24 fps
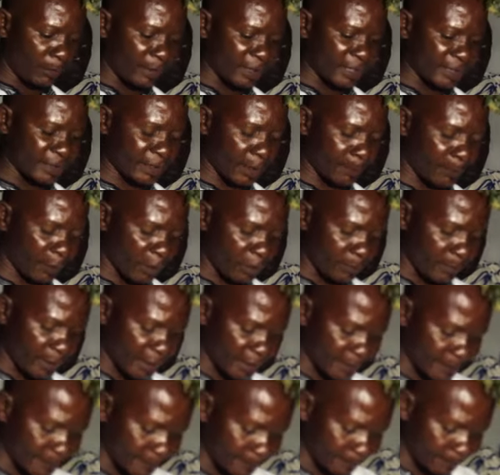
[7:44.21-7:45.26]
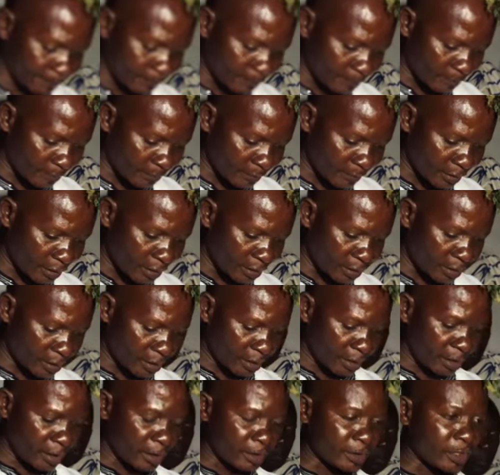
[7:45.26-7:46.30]
You are their children.
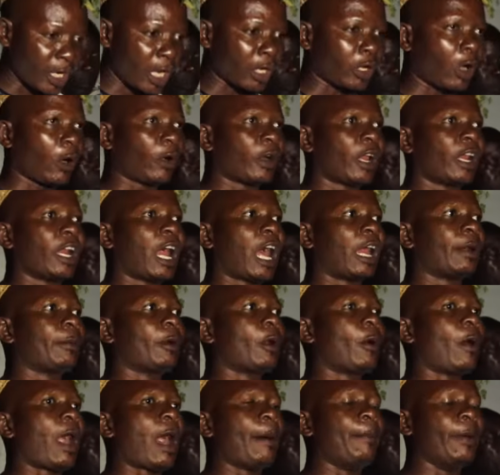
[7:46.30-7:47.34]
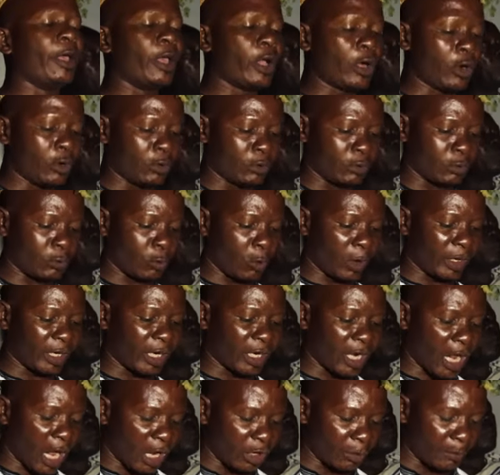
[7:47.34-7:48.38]
So whatever you do
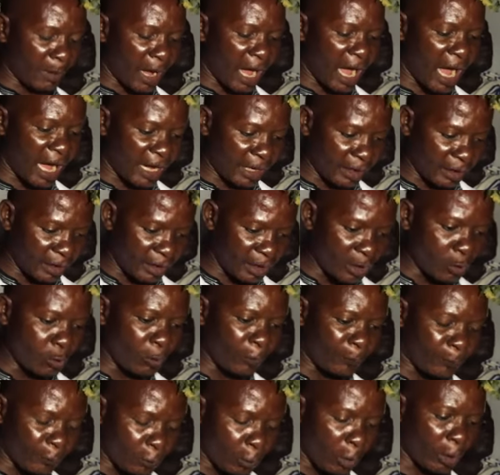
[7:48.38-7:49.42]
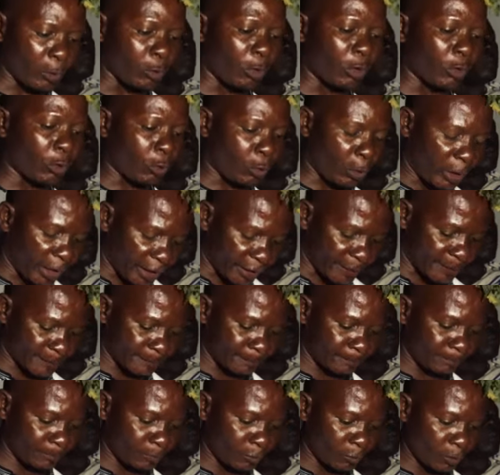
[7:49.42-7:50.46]
should be blessed. Be
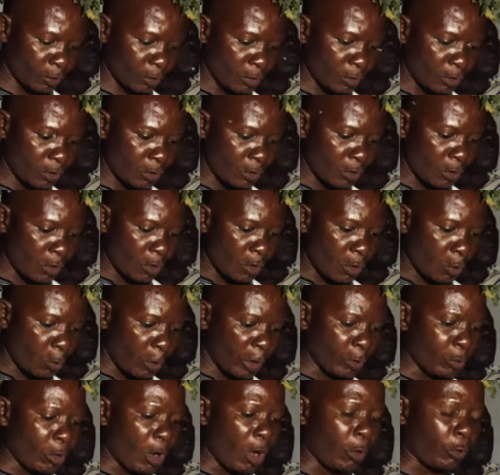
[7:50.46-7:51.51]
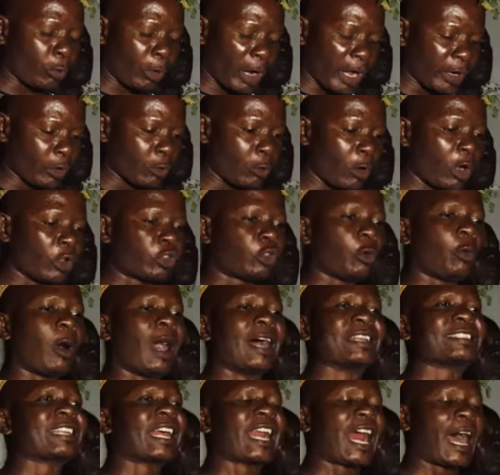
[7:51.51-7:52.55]
cleansed from every harm.
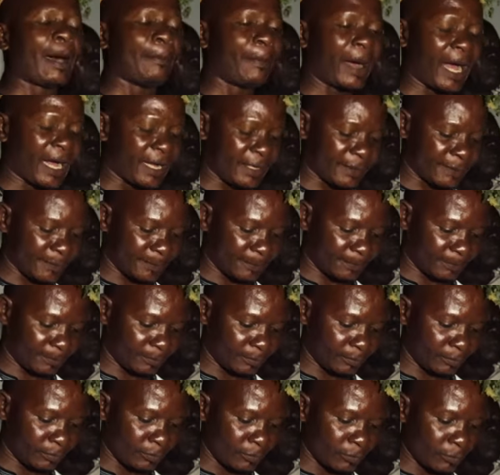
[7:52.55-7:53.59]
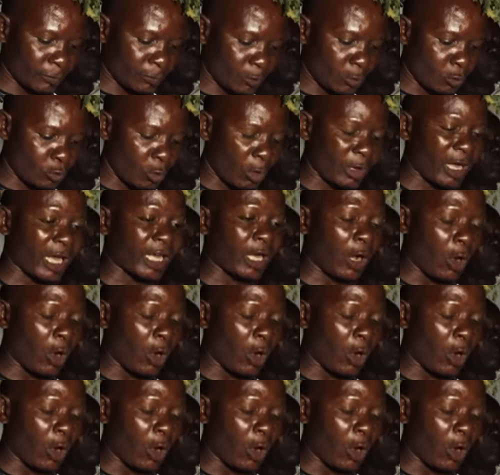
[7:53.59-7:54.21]
Be protected from every danger.